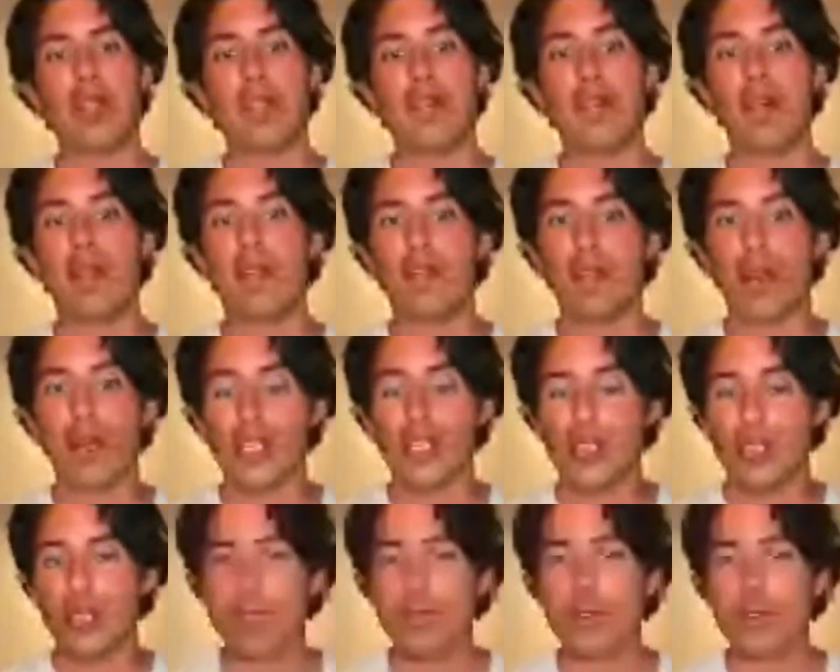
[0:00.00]
The
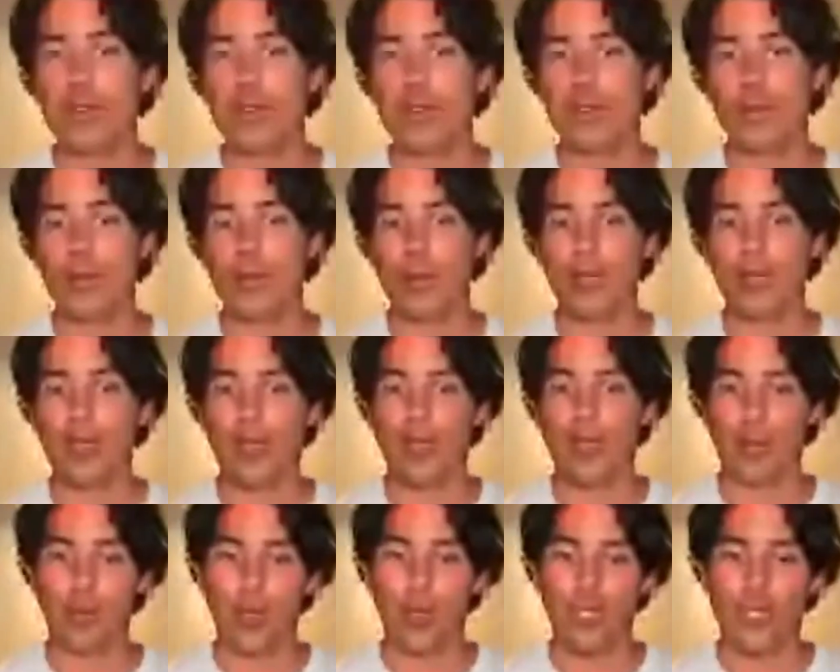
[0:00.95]
vibration with
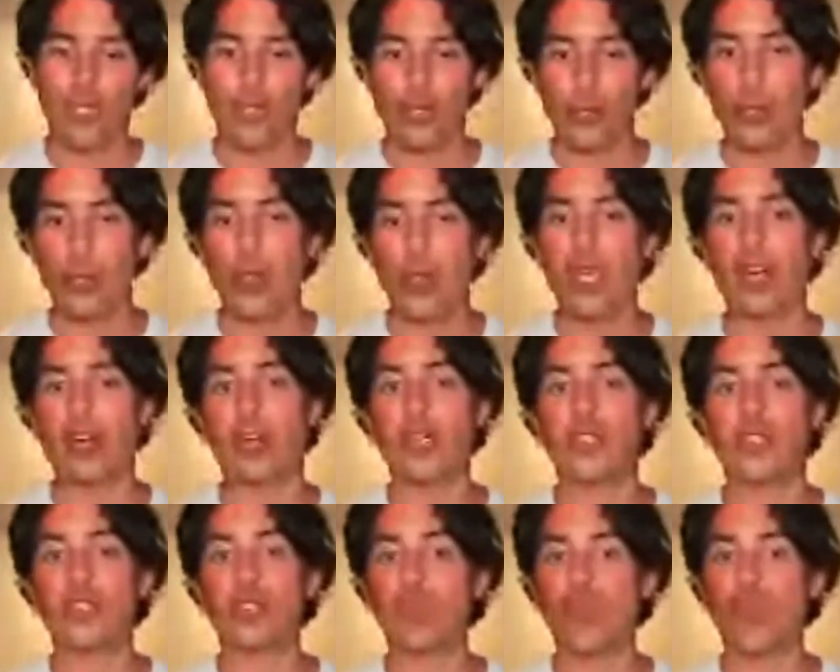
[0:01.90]
which we are
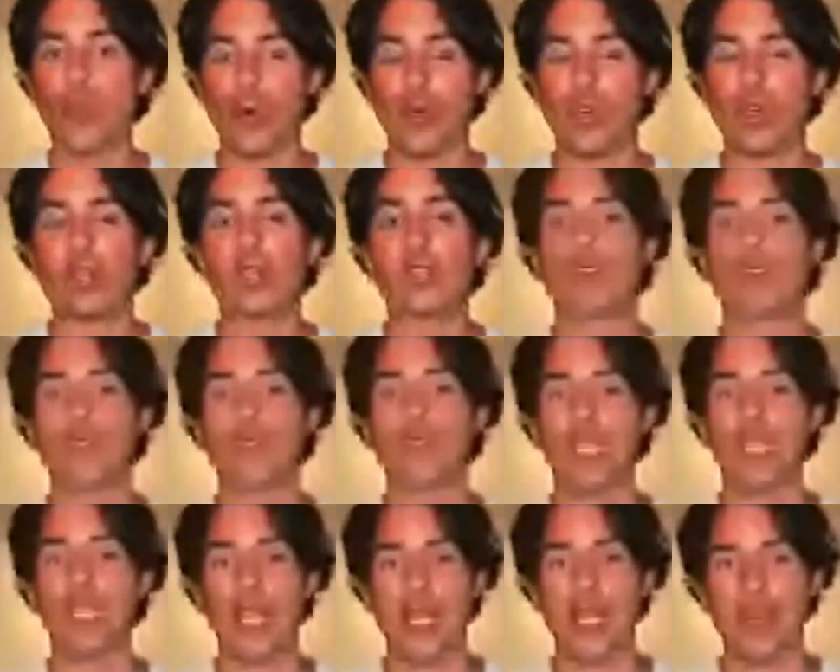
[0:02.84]
going to work
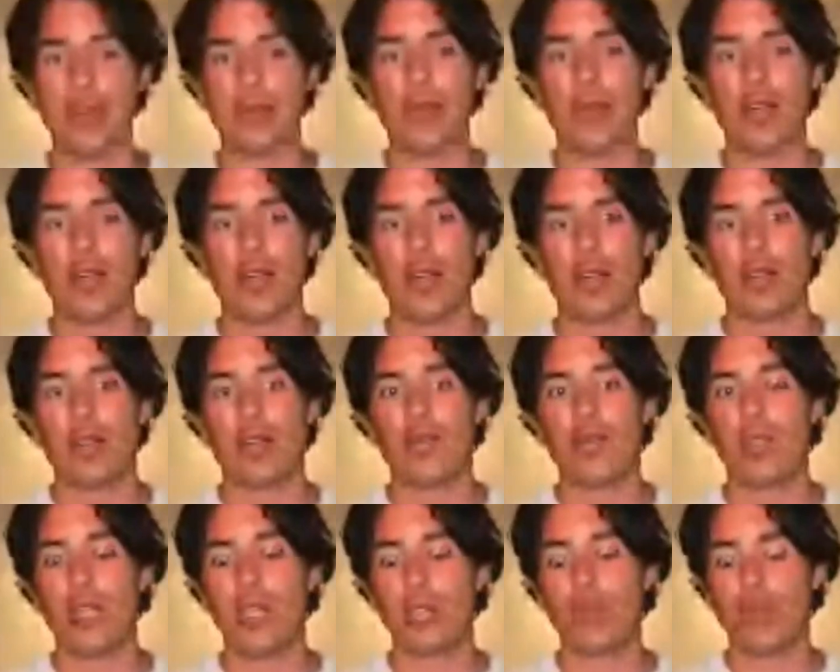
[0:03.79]
today
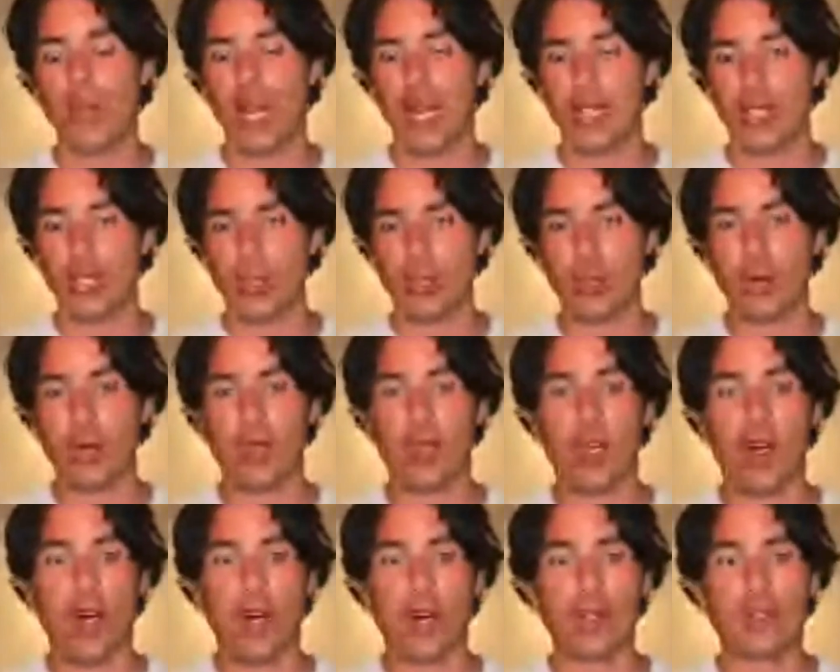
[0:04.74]
in relation with the
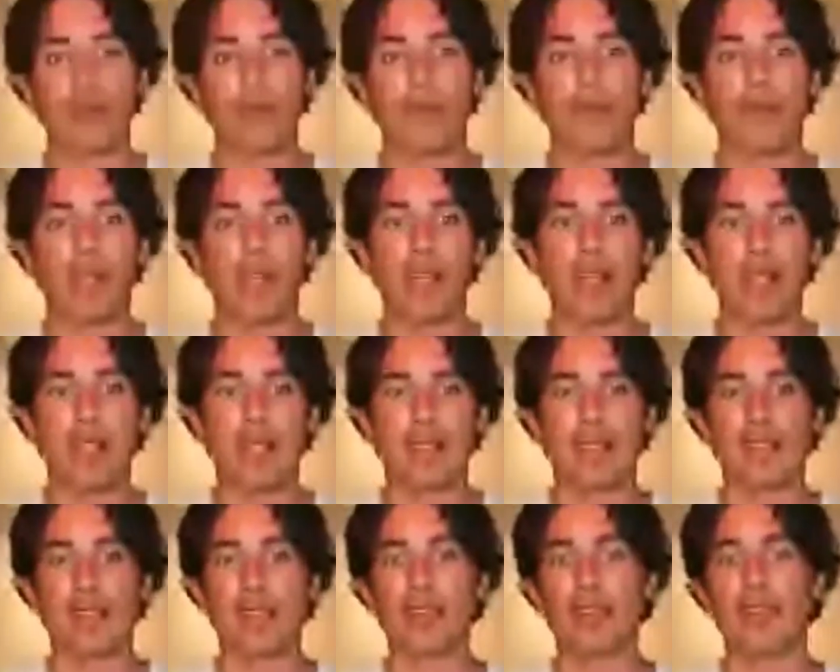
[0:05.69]
heart
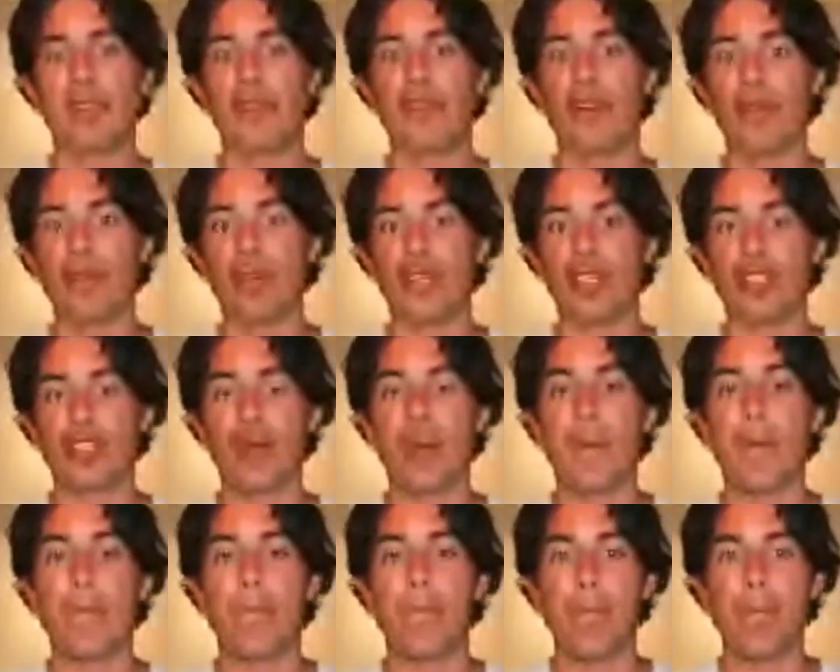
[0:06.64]
is the
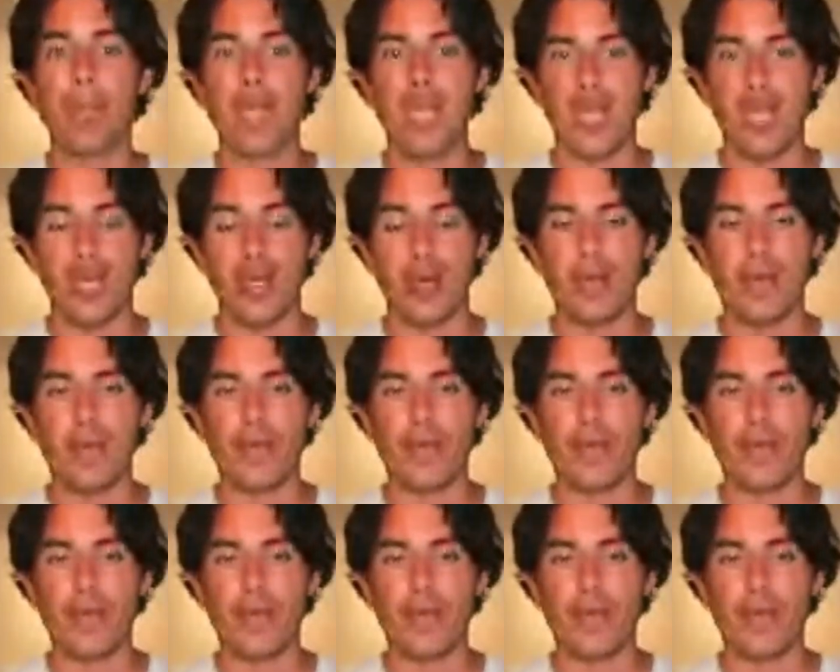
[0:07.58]
vibration me.